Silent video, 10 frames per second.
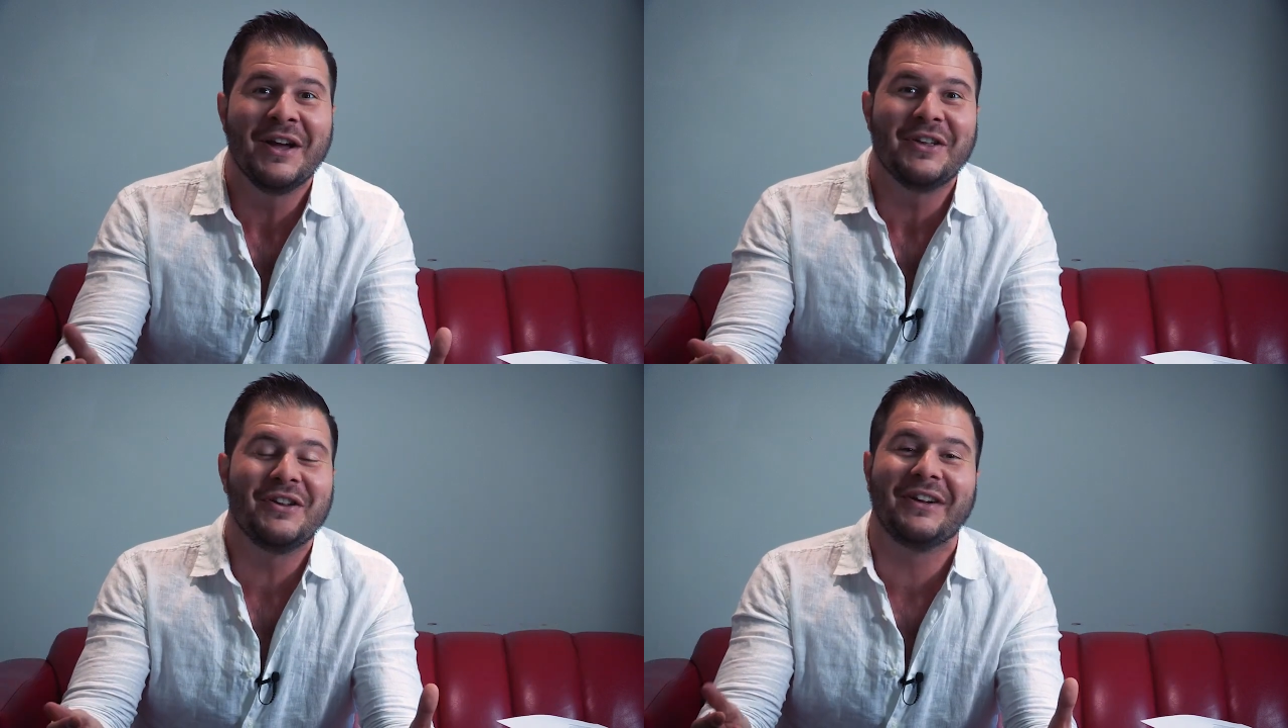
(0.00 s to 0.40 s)

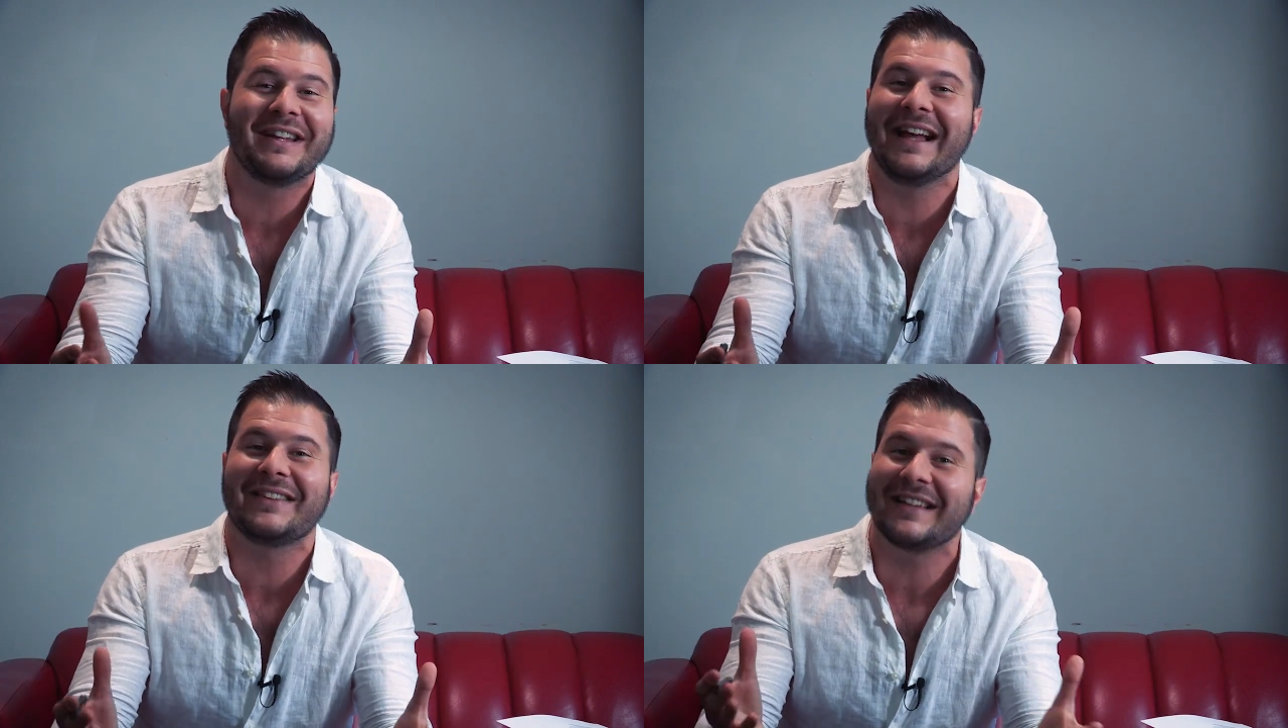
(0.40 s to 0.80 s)
you know,
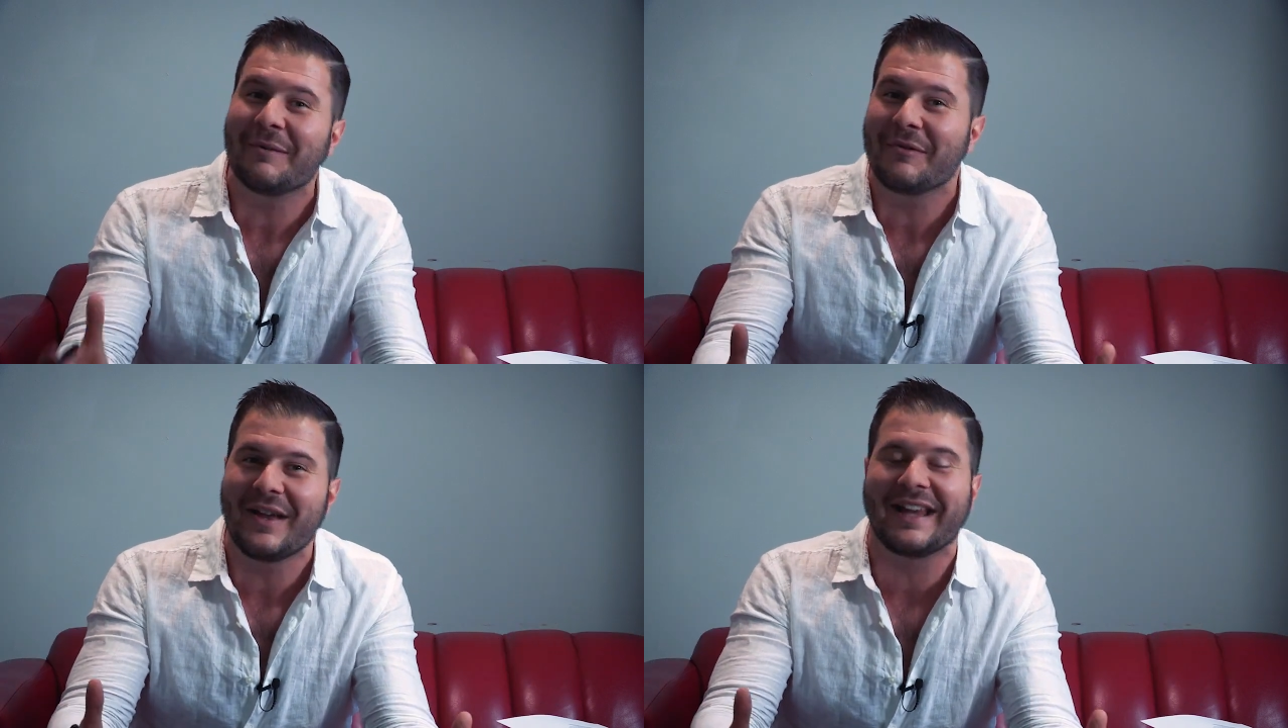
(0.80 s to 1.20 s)
get
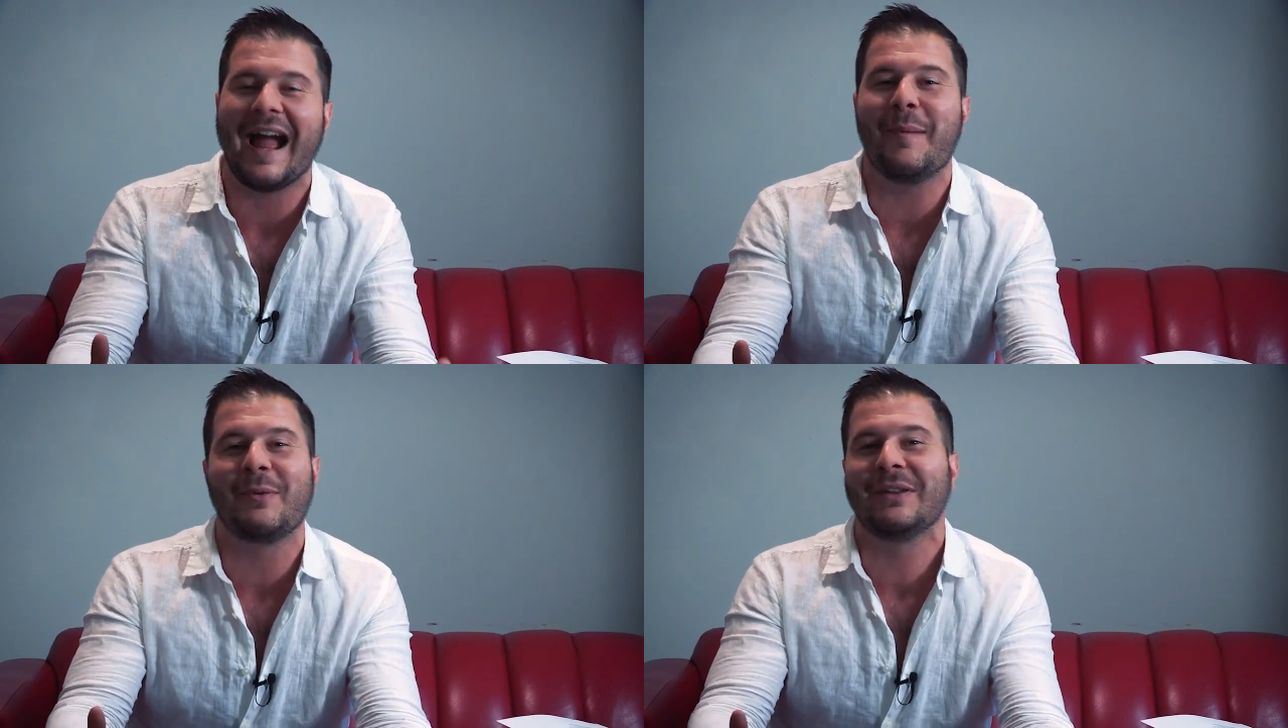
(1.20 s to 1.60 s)
some of your
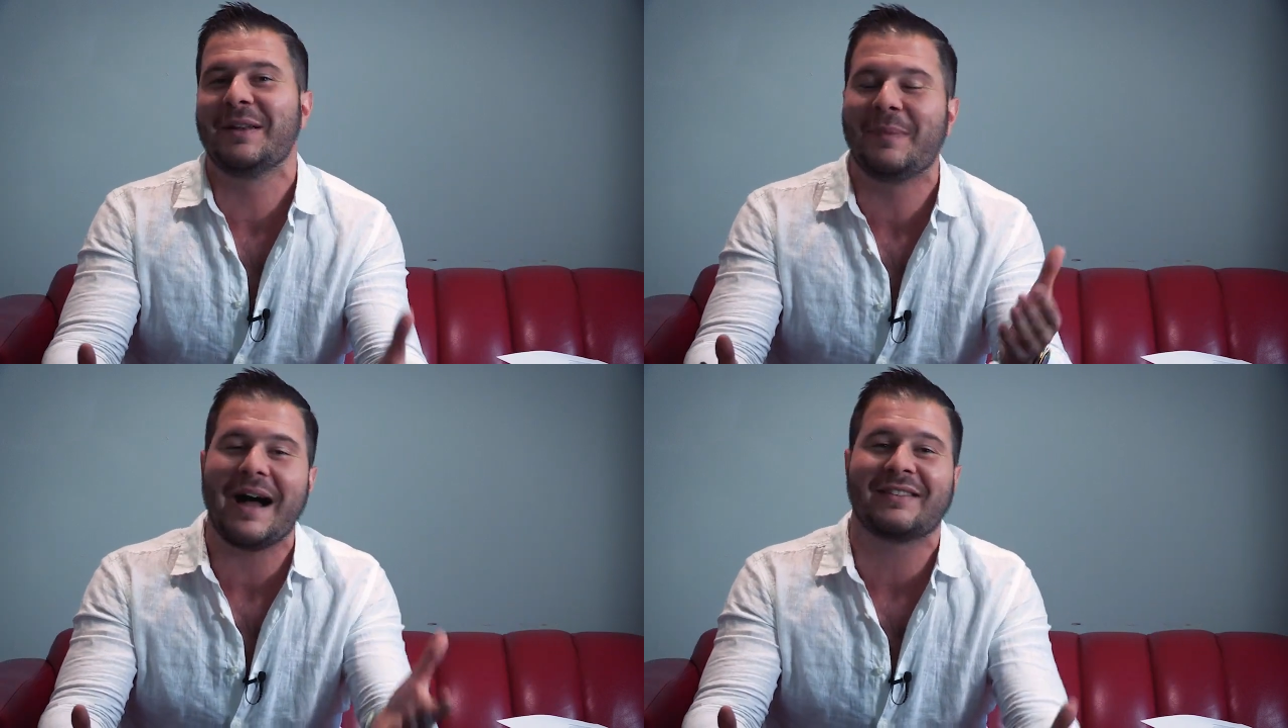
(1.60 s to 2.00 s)
capital
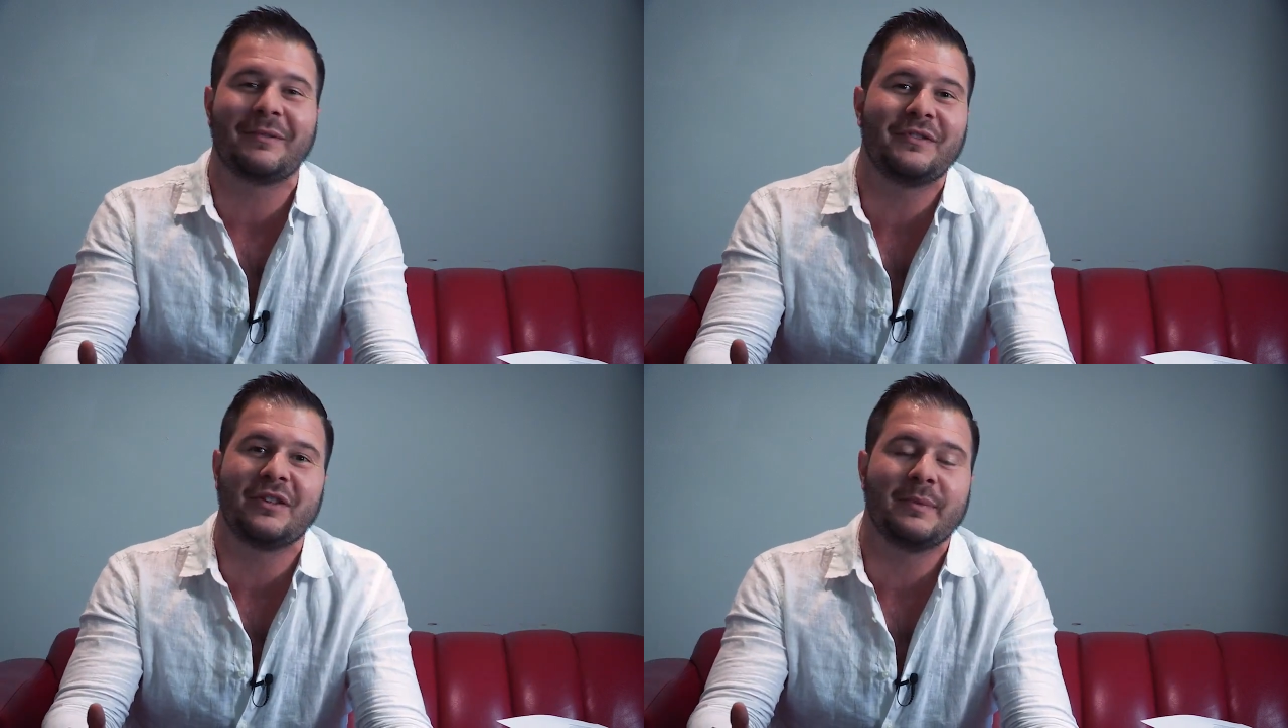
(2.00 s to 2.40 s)
and buy
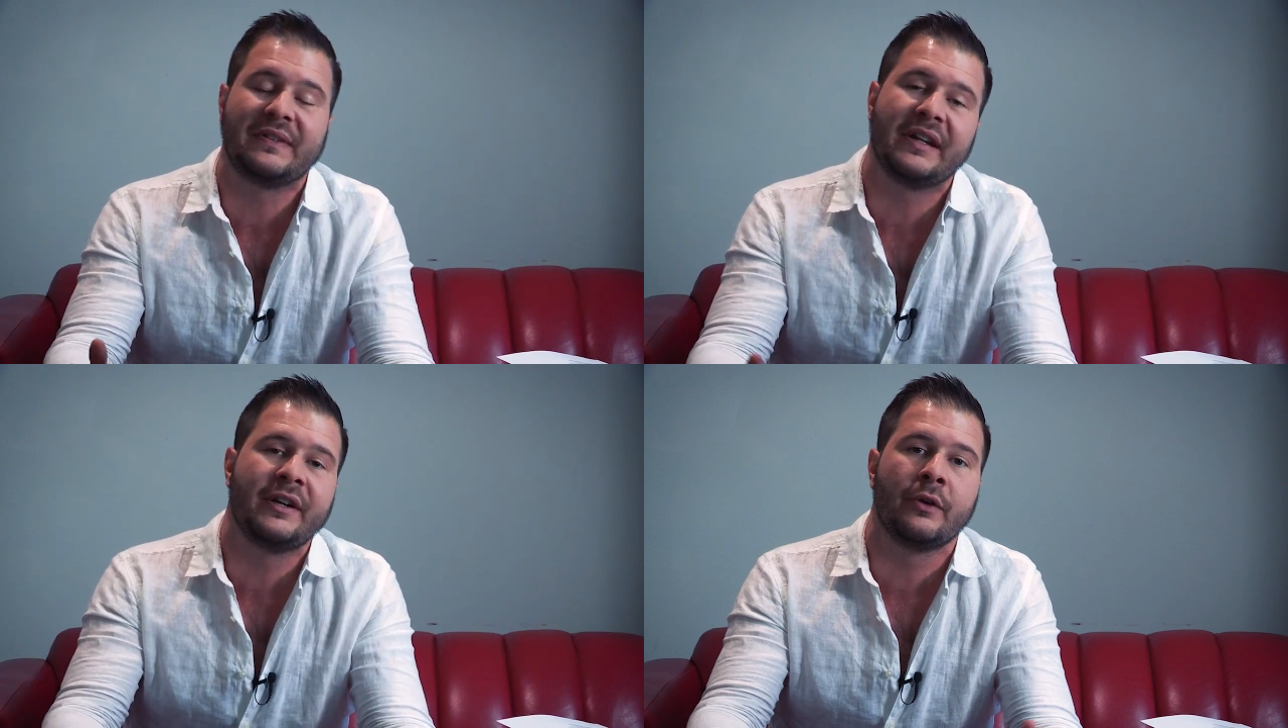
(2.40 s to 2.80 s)
some of these
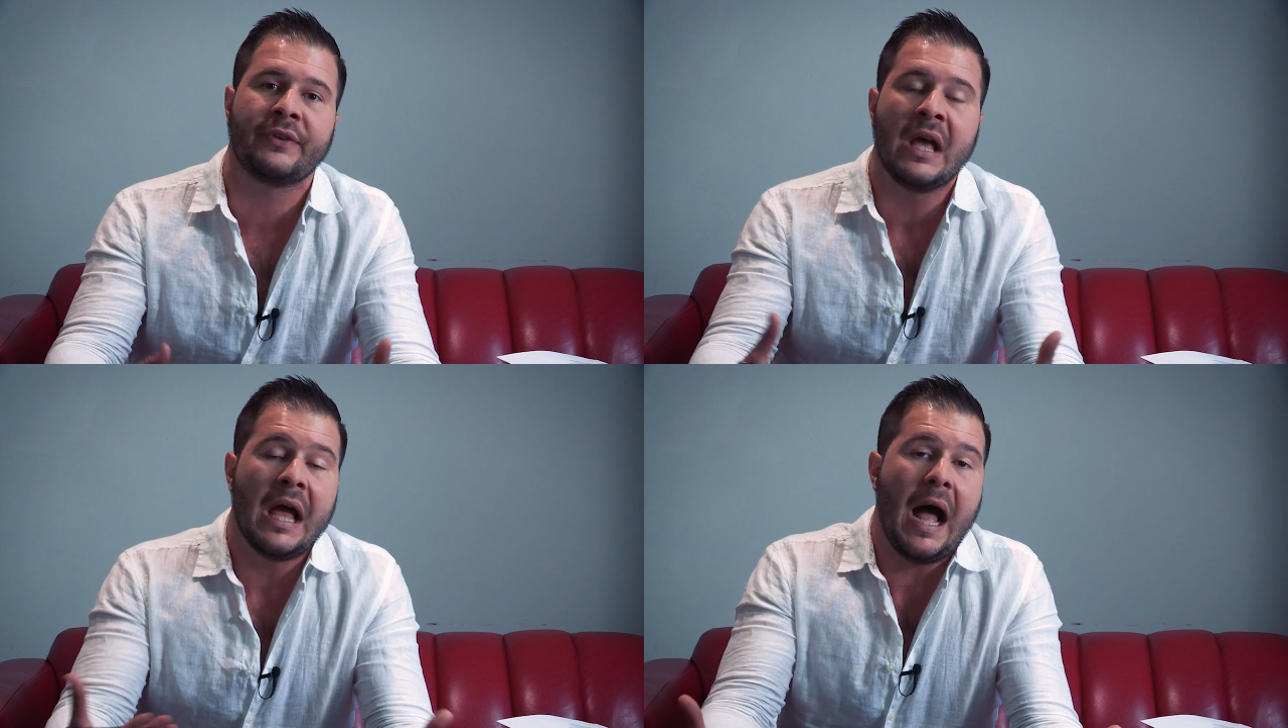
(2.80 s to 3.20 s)
materials.